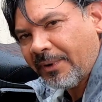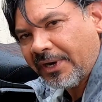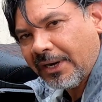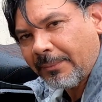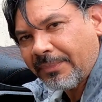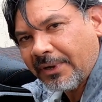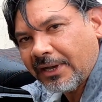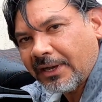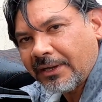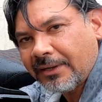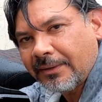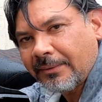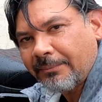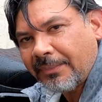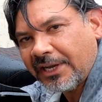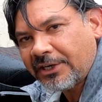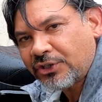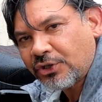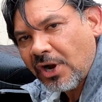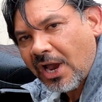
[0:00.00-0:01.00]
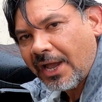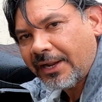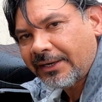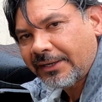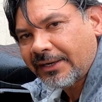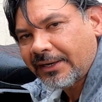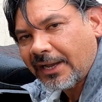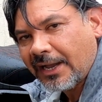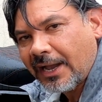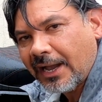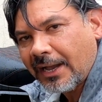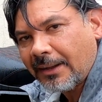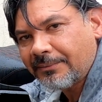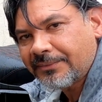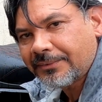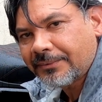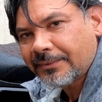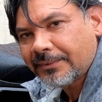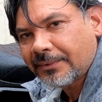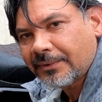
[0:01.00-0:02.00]
open up a Patreon
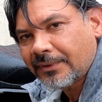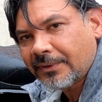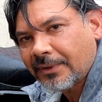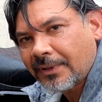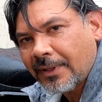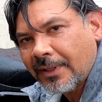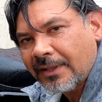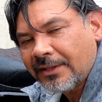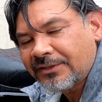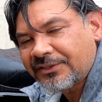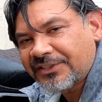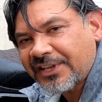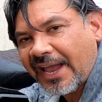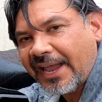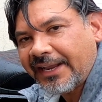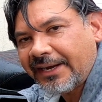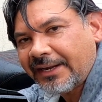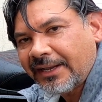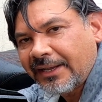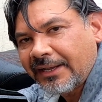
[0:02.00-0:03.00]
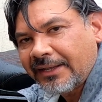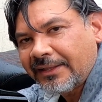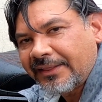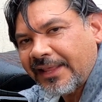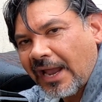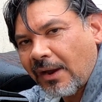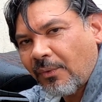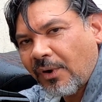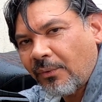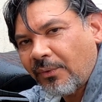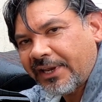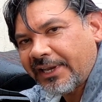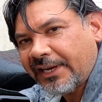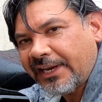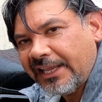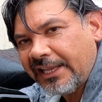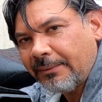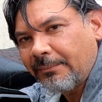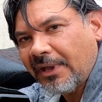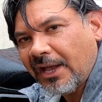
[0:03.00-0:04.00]
um, site. That way we
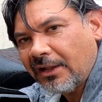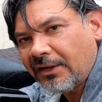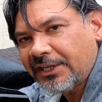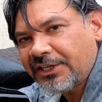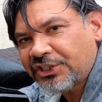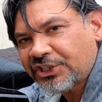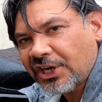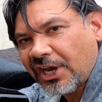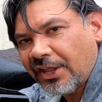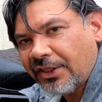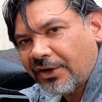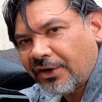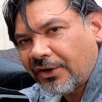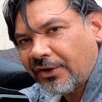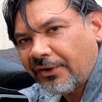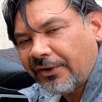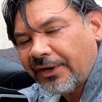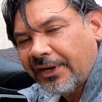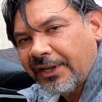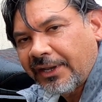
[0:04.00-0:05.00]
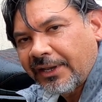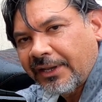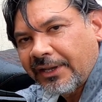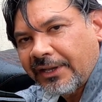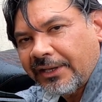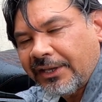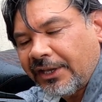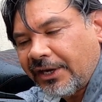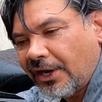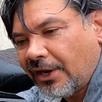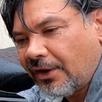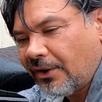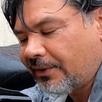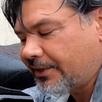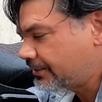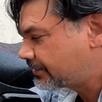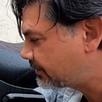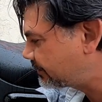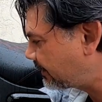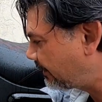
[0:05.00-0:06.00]
can email each other, you know,
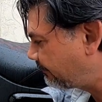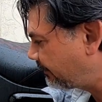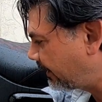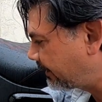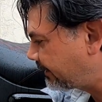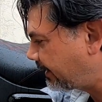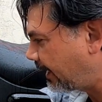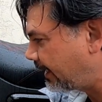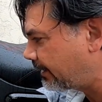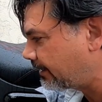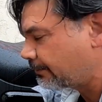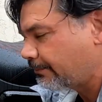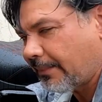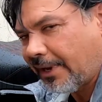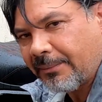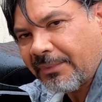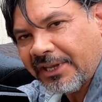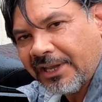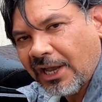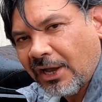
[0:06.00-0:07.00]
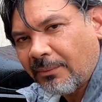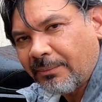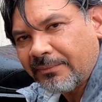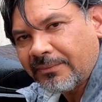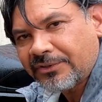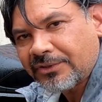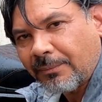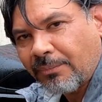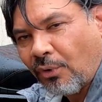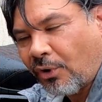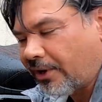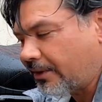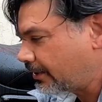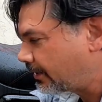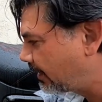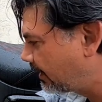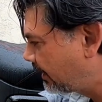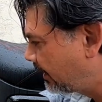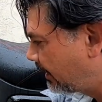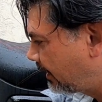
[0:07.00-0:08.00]
and stuff like that, and maybe help support
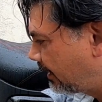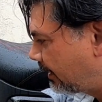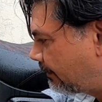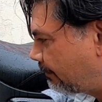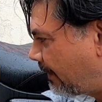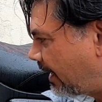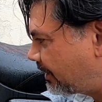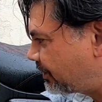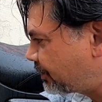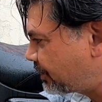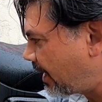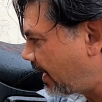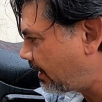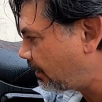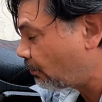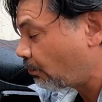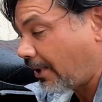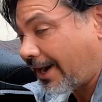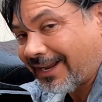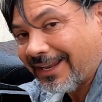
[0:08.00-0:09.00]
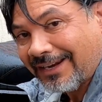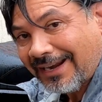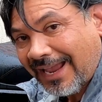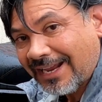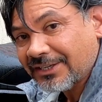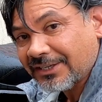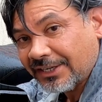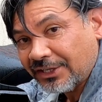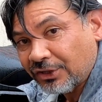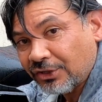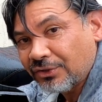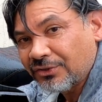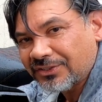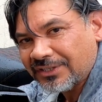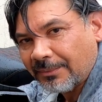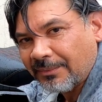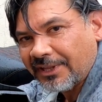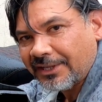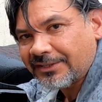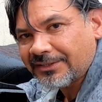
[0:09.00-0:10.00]
my channel where I can actually
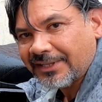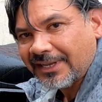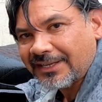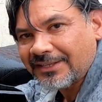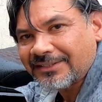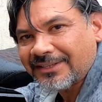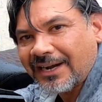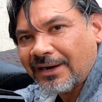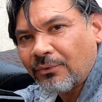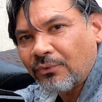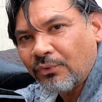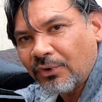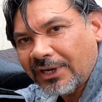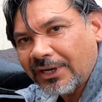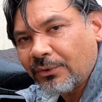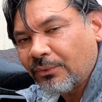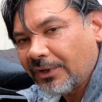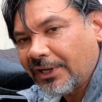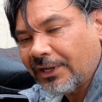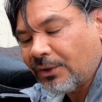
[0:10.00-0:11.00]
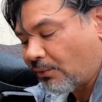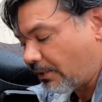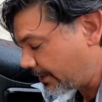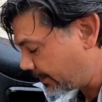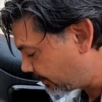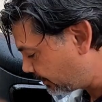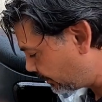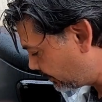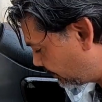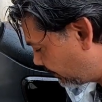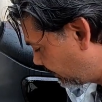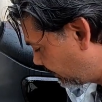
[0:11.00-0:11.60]
do some of these things that I really, really want to